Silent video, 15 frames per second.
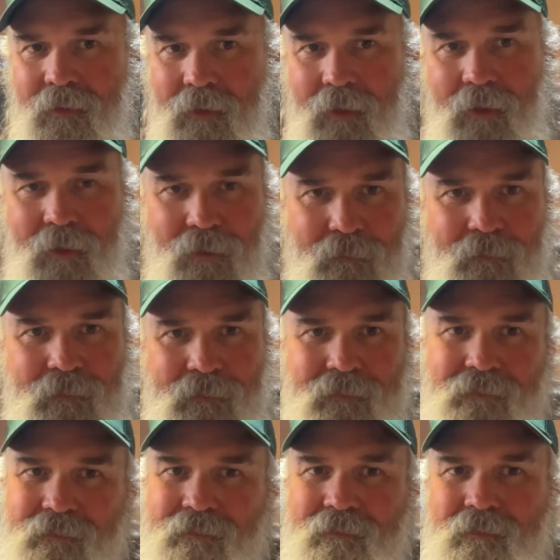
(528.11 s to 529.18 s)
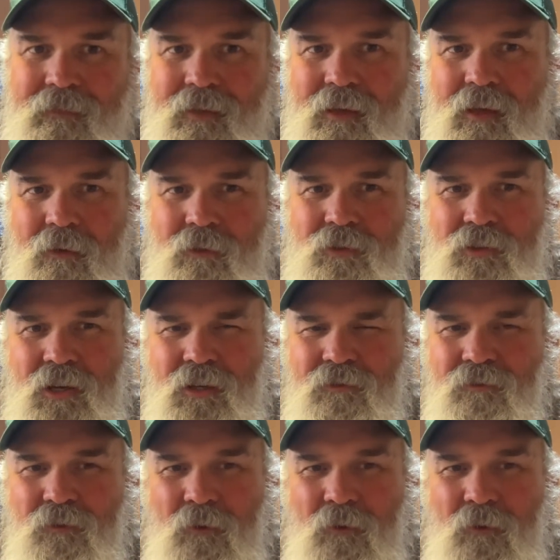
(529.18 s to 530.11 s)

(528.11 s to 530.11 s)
It was just